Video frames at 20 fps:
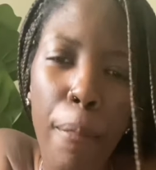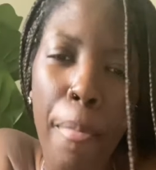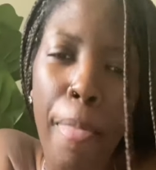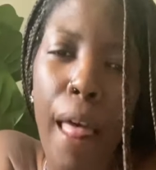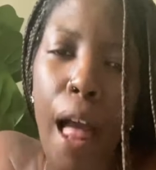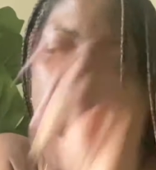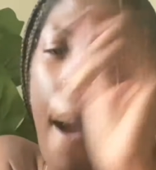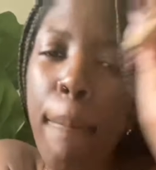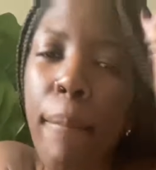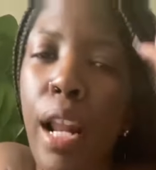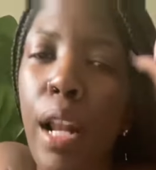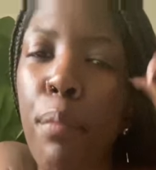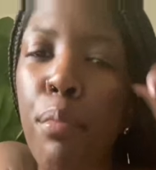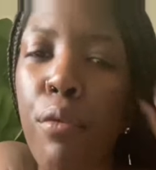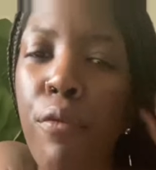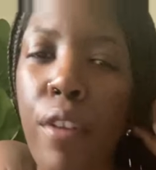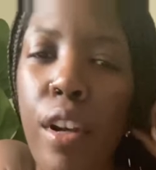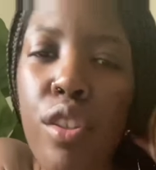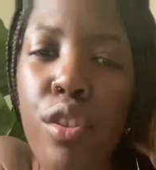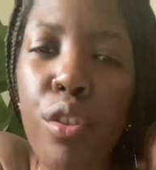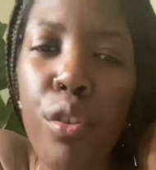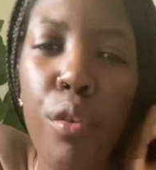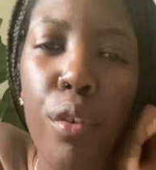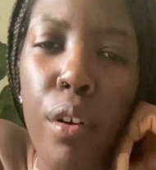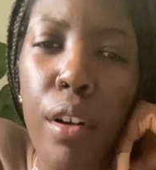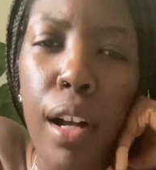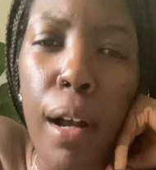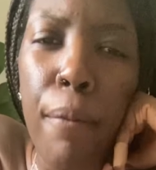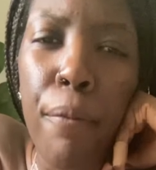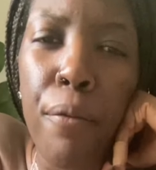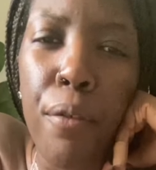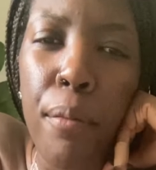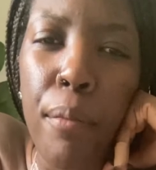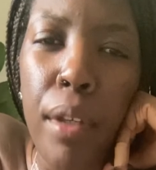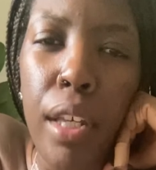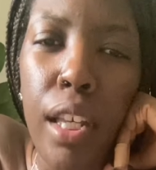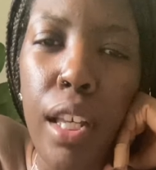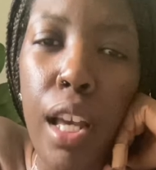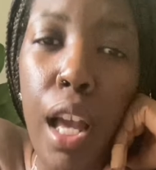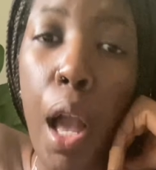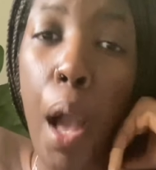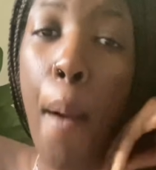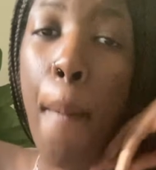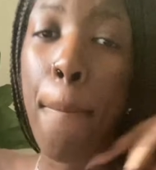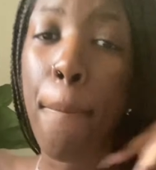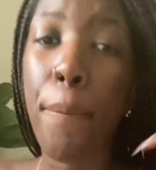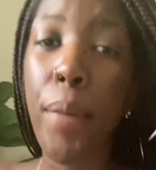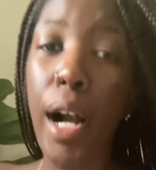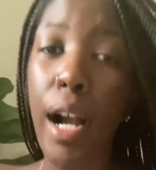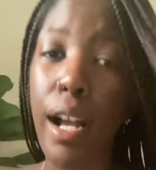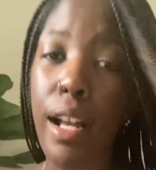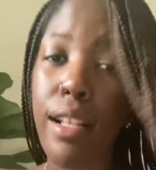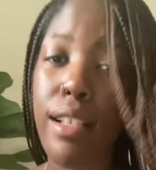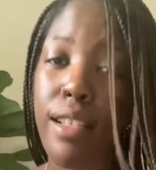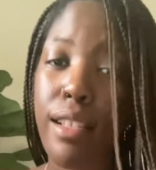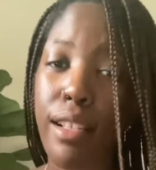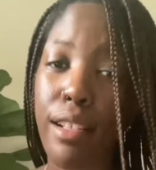I'm not a professional, don't come for me. But